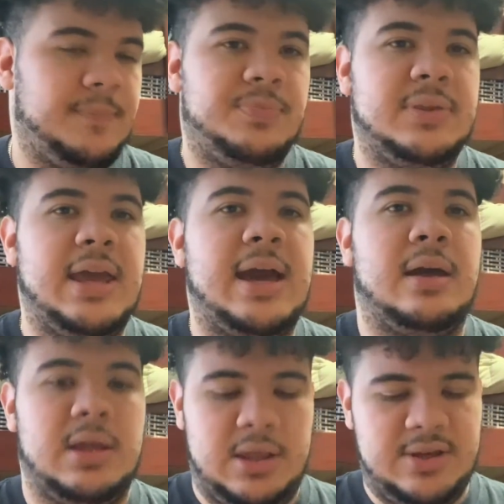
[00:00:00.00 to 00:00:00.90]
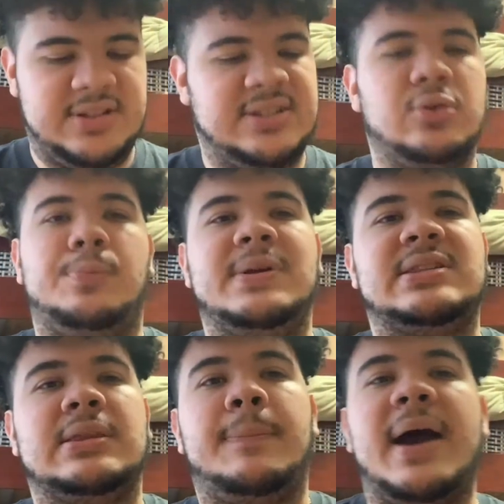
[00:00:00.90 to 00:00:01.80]
yeah, there's this little piece
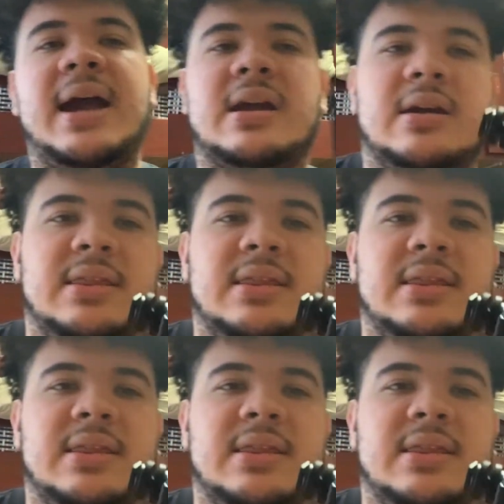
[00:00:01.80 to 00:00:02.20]
in the back.